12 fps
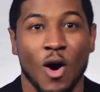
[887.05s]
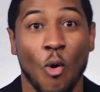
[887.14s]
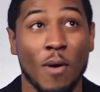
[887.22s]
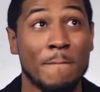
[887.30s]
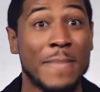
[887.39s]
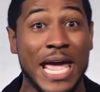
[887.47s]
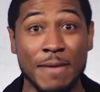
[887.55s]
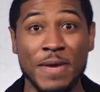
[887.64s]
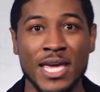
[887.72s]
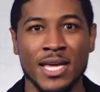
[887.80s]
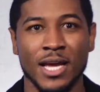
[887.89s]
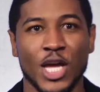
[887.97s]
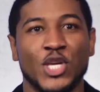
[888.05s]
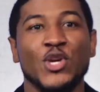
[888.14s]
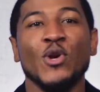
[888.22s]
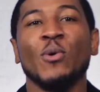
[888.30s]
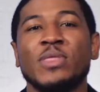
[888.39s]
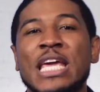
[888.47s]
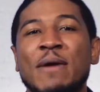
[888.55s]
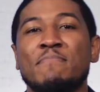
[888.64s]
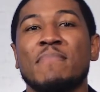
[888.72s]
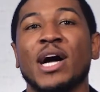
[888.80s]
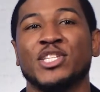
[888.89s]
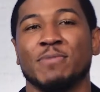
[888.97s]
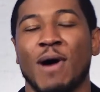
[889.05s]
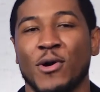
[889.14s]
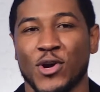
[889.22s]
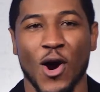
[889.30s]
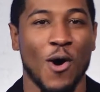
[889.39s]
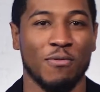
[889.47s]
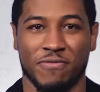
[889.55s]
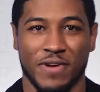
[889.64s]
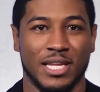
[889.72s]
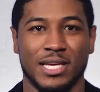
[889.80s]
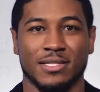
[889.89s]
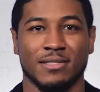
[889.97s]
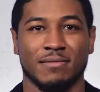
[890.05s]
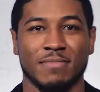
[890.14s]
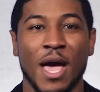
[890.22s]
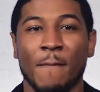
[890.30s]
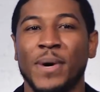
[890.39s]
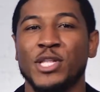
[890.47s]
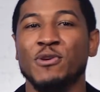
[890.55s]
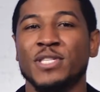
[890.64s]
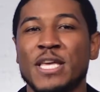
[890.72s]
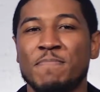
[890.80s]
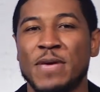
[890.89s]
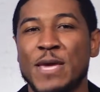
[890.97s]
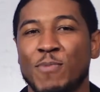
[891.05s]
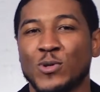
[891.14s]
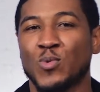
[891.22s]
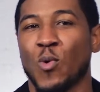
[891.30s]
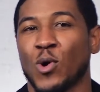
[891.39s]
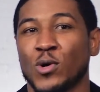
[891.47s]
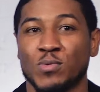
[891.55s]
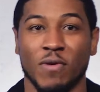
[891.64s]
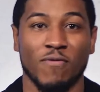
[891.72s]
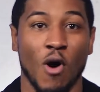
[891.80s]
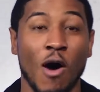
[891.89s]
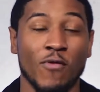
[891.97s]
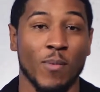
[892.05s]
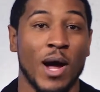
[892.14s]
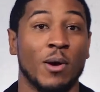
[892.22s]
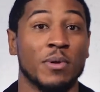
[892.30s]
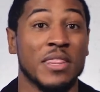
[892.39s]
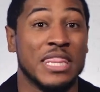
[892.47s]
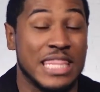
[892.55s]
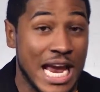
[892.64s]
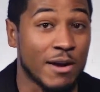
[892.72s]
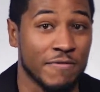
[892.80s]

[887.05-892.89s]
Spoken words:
Or maybe you don't think much about your own feelings, but you see people's worlds revolve around their